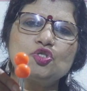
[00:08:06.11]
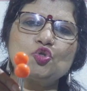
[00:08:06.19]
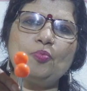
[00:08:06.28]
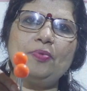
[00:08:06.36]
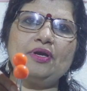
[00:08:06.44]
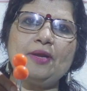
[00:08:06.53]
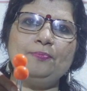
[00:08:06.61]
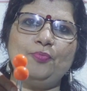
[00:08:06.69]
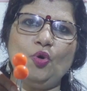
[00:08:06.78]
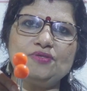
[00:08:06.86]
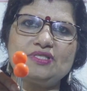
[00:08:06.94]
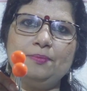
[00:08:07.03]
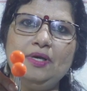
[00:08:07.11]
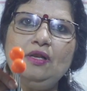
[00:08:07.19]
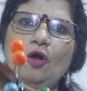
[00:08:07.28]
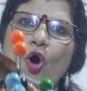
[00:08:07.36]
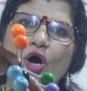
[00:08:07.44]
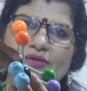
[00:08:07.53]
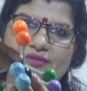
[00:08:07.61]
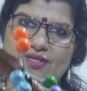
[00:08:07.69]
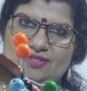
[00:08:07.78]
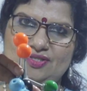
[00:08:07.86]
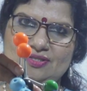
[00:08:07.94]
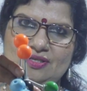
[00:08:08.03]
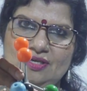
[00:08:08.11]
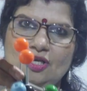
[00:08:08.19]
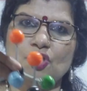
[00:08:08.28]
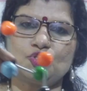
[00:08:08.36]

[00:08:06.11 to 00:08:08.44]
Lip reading: superimposable on this.